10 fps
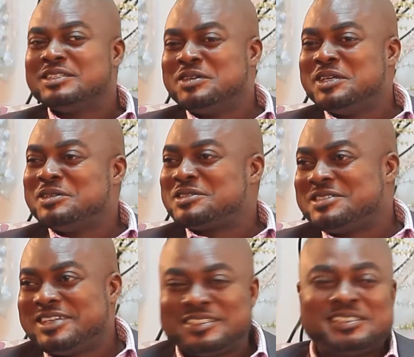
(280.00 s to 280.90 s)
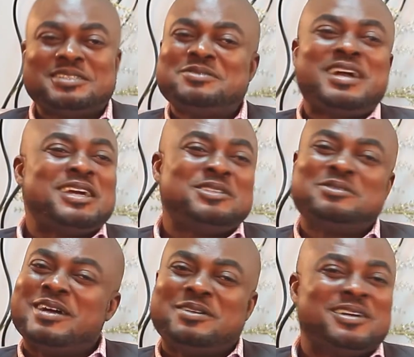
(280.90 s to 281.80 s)
the way you stress it. The way
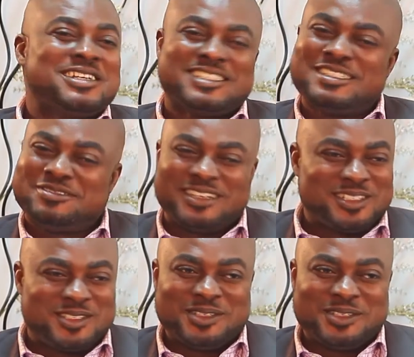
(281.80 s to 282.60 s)
I do my work is different.